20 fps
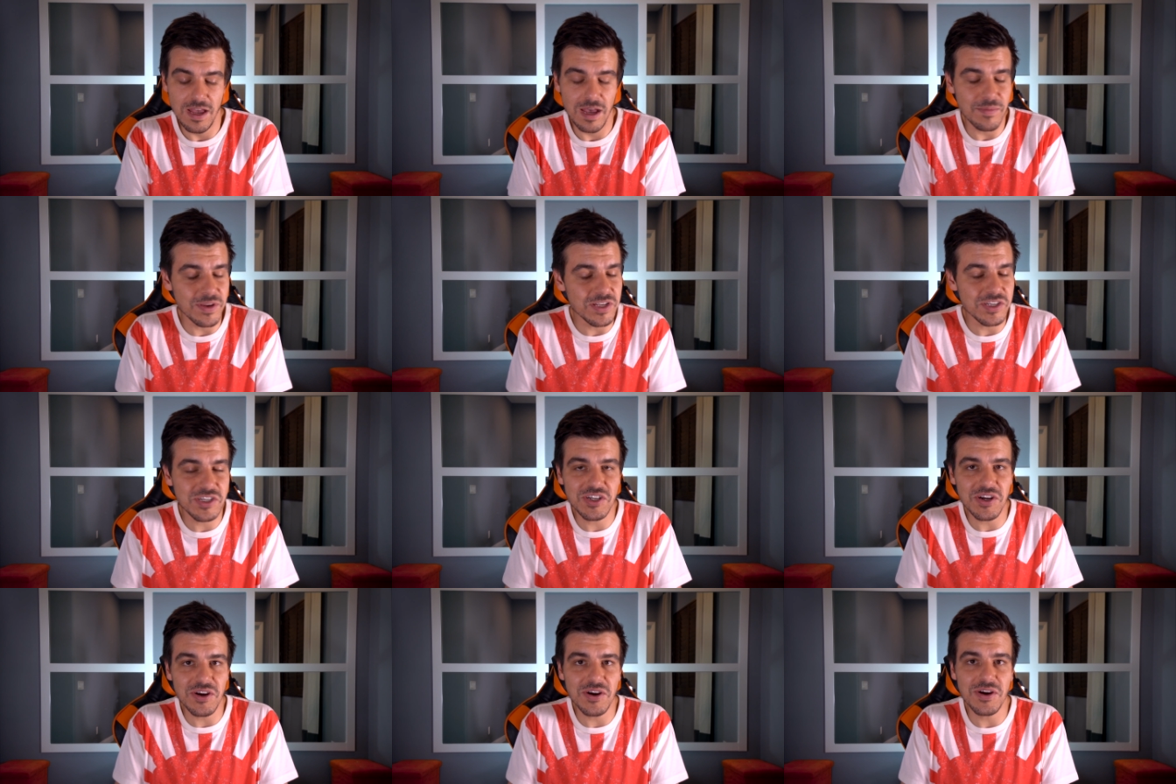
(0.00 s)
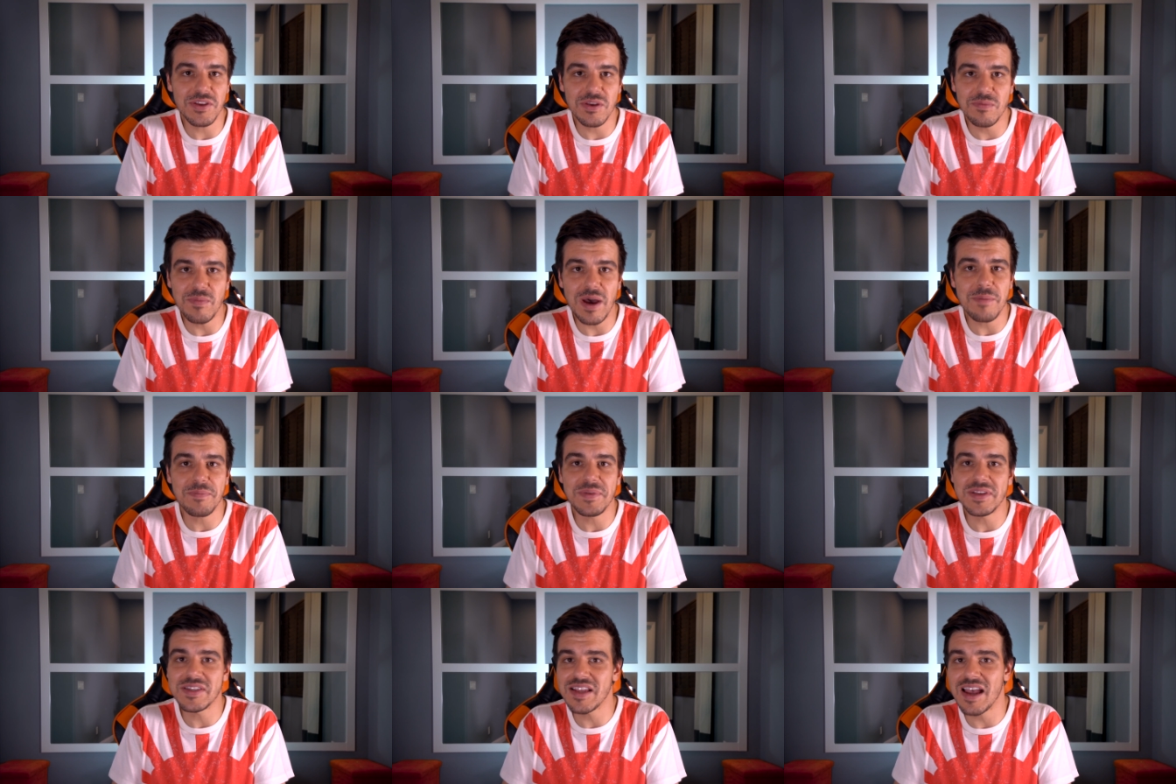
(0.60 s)
I mean, sure, you
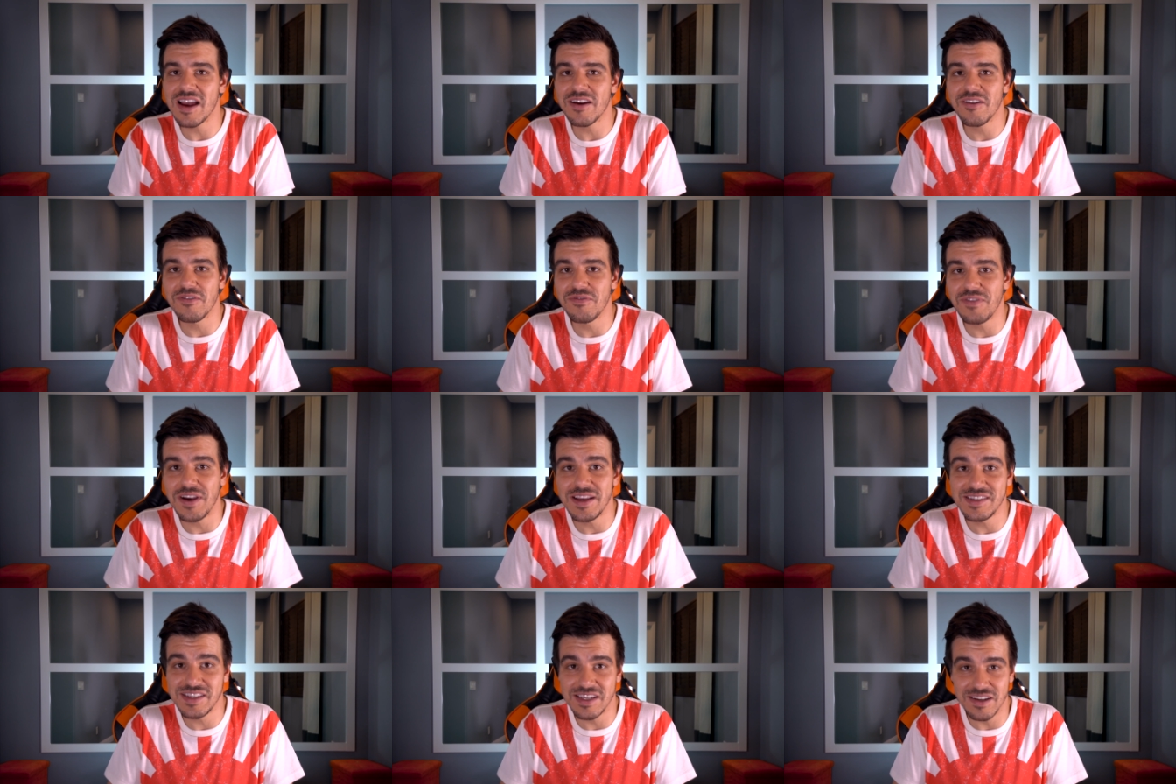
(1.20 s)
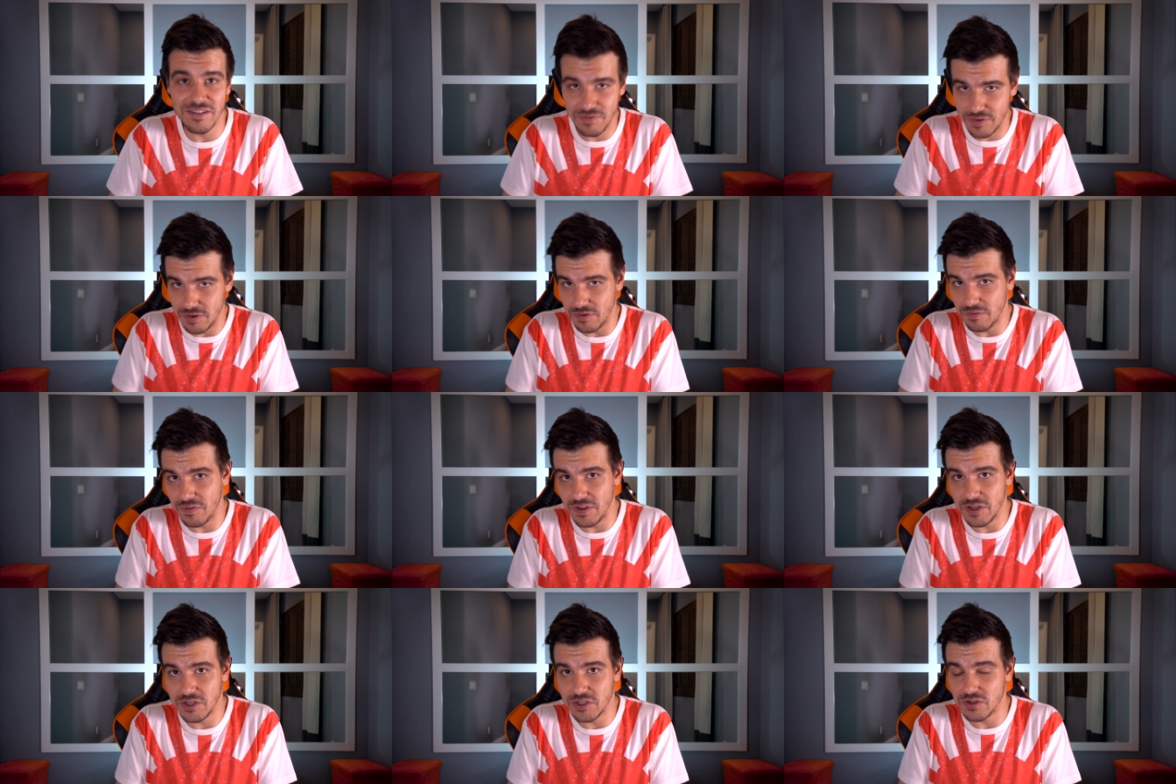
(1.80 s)
might be sacrificing a few
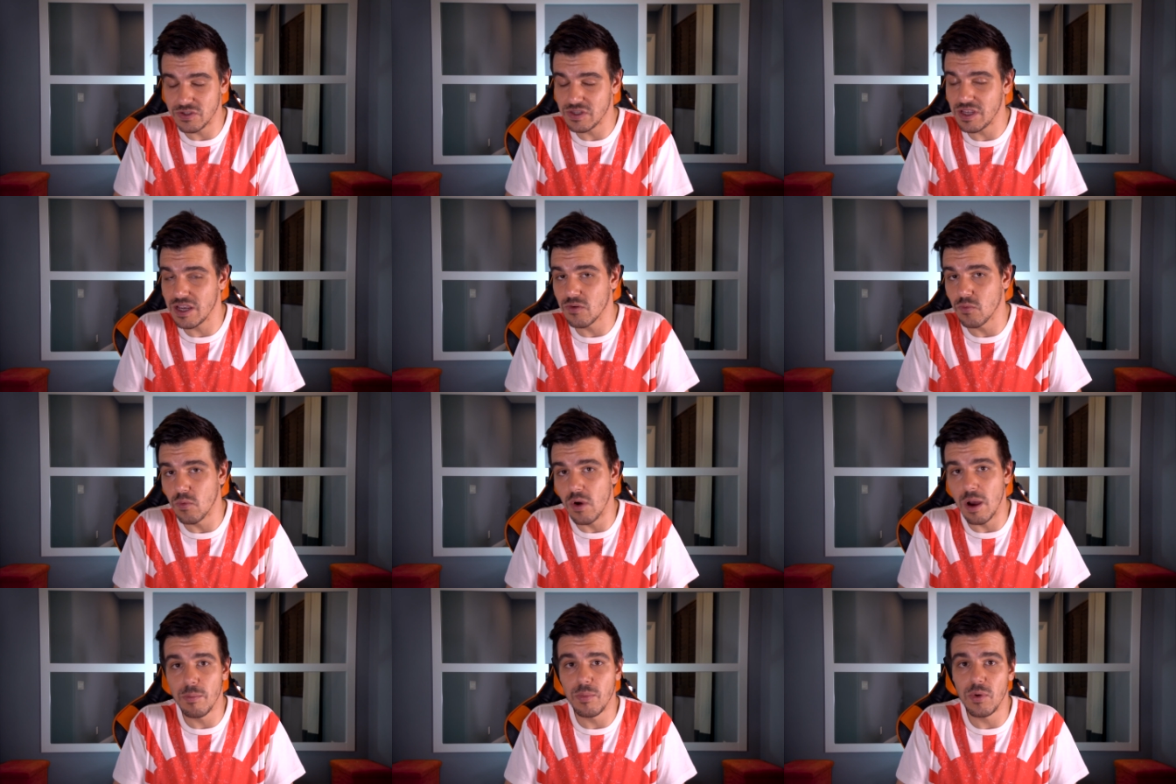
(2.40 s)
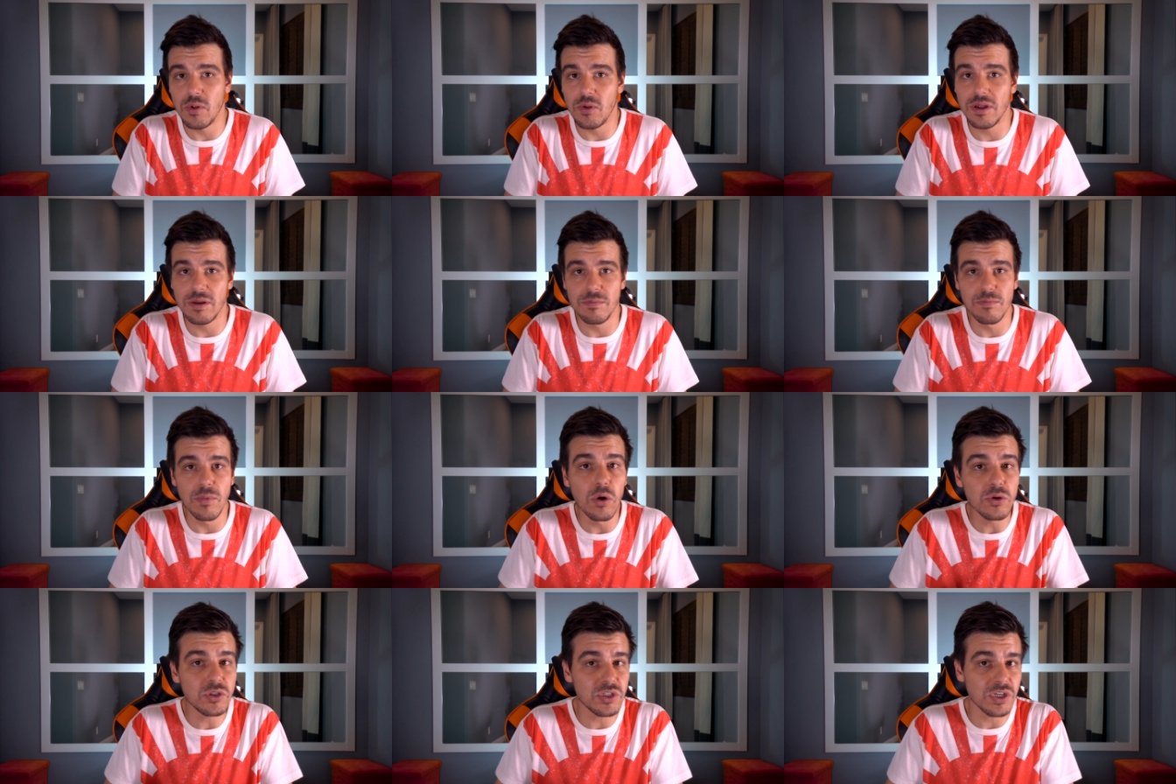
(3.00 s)
features like rumble
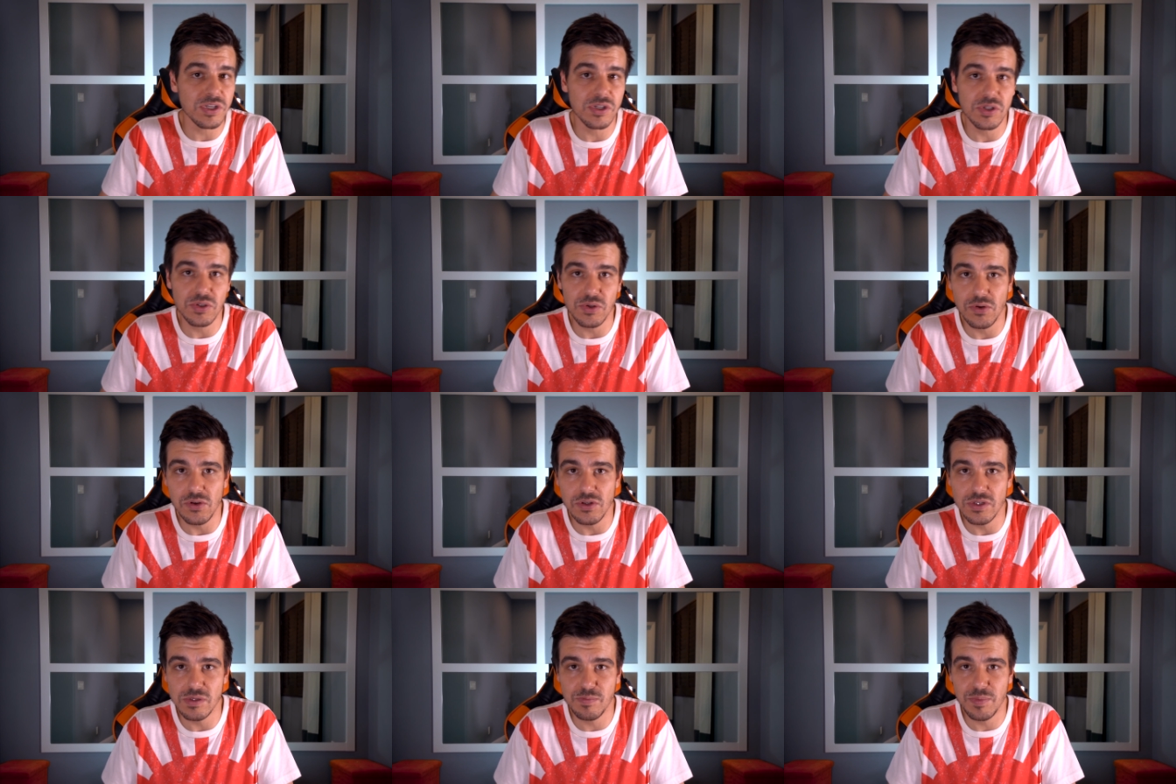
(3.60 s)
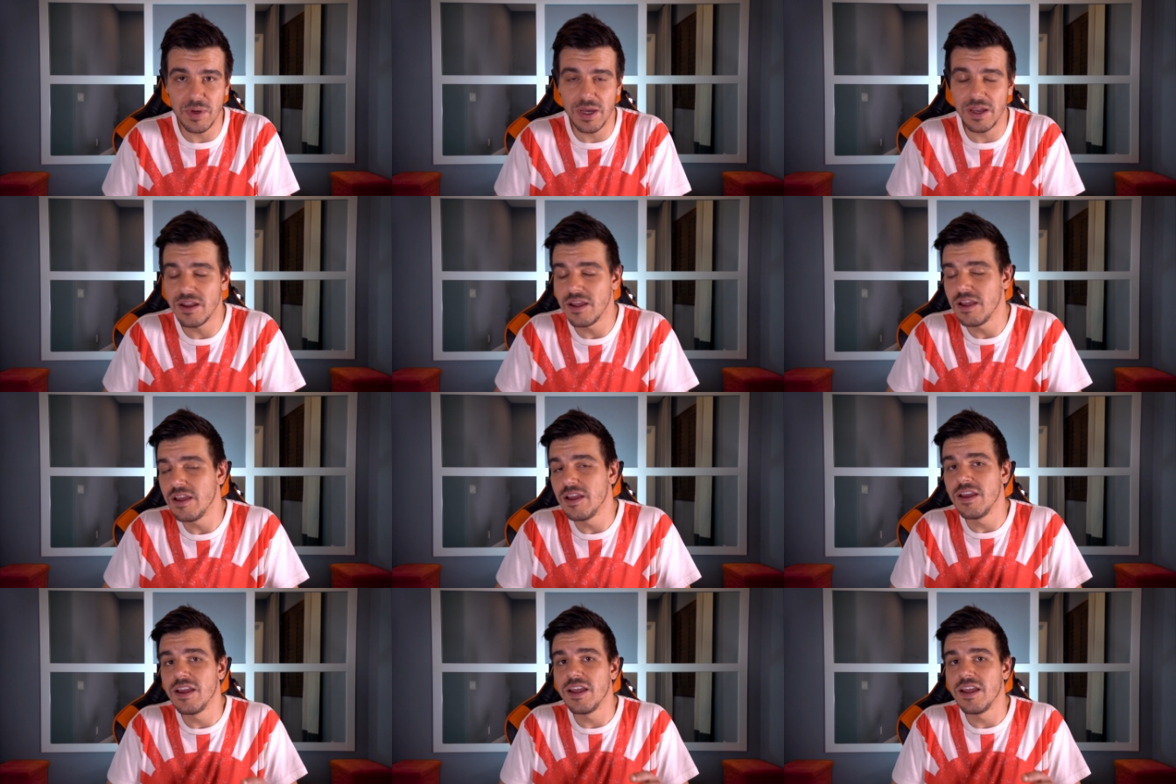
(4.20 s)
and motion controls, but